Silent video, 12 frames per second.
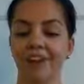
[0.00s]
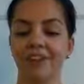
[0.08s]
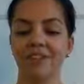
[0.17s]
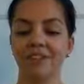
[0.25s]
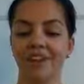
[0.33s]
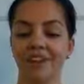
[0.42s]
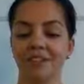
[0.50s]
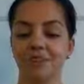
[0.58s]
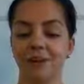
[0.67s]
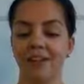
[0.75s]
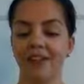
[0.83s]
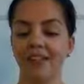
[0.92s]
On your
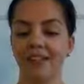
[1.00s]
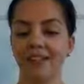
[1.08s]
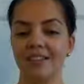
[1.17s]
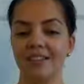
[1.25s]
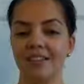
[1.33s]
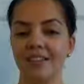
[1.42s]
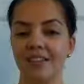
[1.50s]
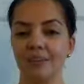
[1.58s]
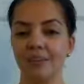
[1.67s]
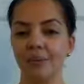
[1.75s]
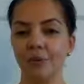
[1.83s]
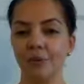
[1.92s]
next breath, see
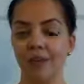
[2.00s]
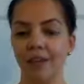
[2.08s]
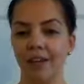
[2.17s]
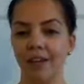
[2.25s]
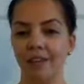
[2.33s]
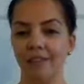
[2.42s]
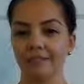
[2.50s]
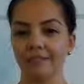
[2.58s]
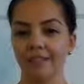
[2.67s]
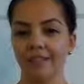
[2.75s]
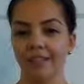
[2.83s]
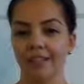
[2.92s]
if you can